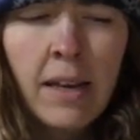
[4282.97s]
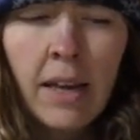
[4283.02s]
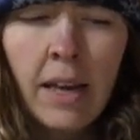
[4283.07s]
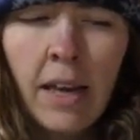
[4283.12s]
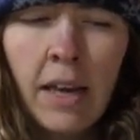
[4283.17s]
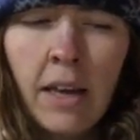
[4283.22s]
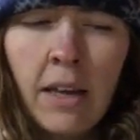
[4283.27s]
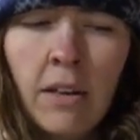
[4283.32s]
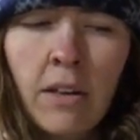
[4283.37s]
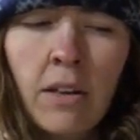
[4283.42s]

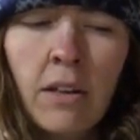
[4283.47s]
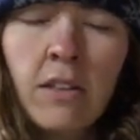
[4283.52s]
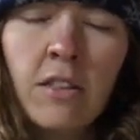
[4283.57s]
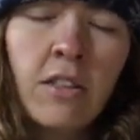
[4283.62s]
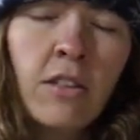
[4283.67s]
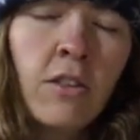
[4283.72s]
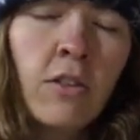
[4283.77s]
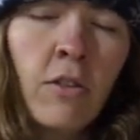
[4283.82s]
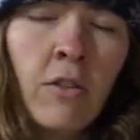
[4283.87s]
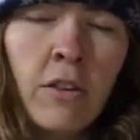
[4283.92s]
And
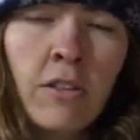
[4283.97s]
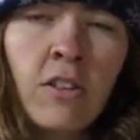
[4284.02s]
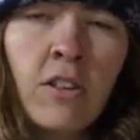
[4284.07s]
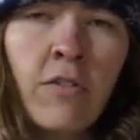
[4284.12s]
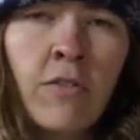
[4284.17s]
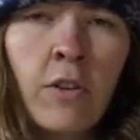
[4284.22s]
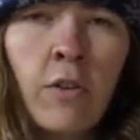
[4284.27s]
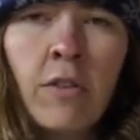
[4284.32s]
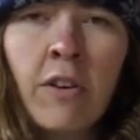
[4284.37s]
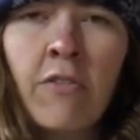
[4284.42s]
so there's a
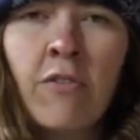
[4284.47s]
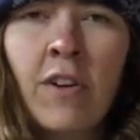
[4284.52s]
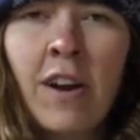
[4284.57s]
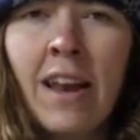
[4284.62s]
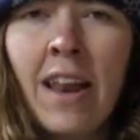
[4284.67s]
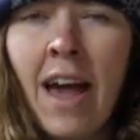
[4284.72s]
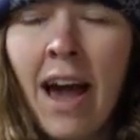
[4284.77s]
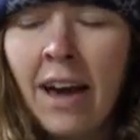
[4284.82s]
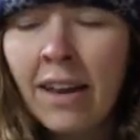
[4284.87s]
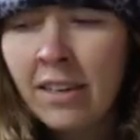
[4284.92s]
few
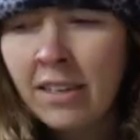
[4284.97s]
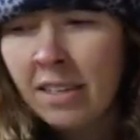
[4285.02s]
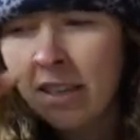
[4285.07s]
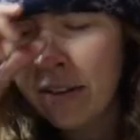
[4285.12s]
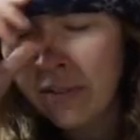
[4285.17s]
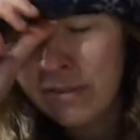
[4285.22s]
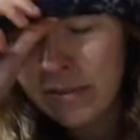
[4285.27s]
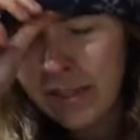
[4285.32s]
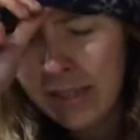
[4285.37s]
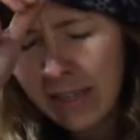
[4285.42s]
different
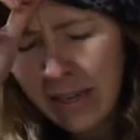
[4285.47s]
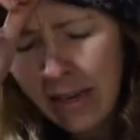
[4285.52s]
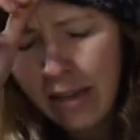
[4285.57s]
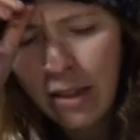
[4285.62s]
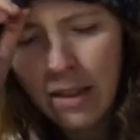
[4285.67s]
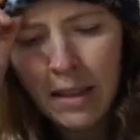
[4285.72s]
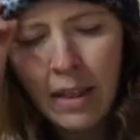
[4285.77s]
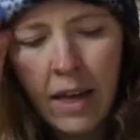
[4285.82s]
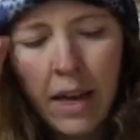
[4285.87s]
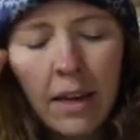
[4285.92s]
additives
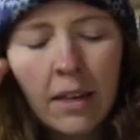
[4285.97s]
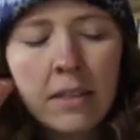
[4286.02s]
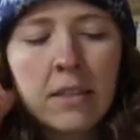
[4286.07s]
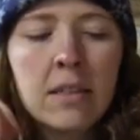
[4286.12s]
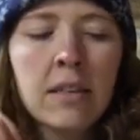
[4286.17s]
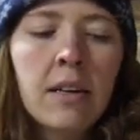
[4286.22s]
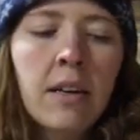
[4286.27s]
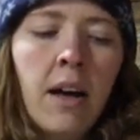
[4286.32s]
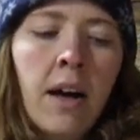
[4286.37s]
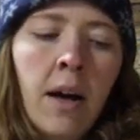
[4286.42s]

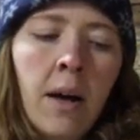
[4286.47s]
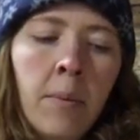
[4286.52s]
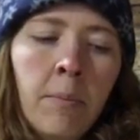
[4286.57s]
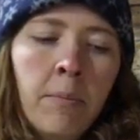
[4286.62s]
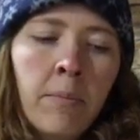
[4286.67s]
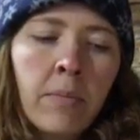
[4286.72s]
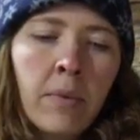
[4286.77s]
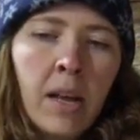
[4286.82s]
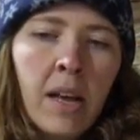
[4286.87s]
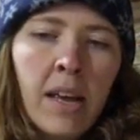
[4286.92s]
that um,